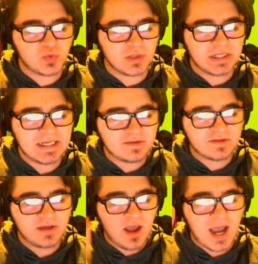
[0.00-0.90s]

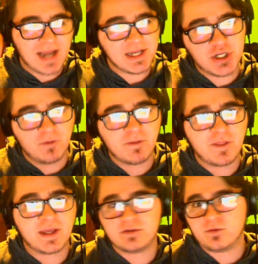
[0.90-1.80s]
release, I don't
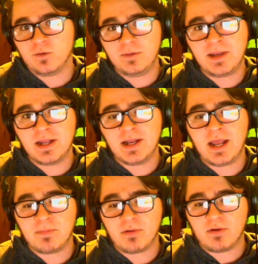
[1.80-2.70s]
think it's going to be in
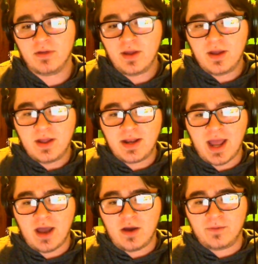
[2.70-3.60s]
April.
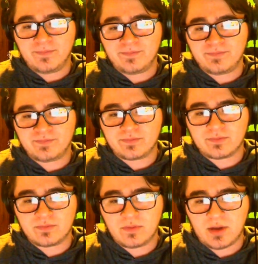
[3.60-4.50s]
Now,
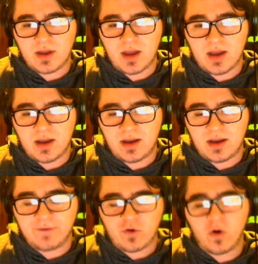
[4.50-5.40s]

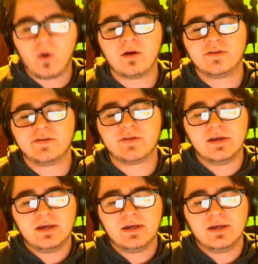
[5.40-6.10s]
of course,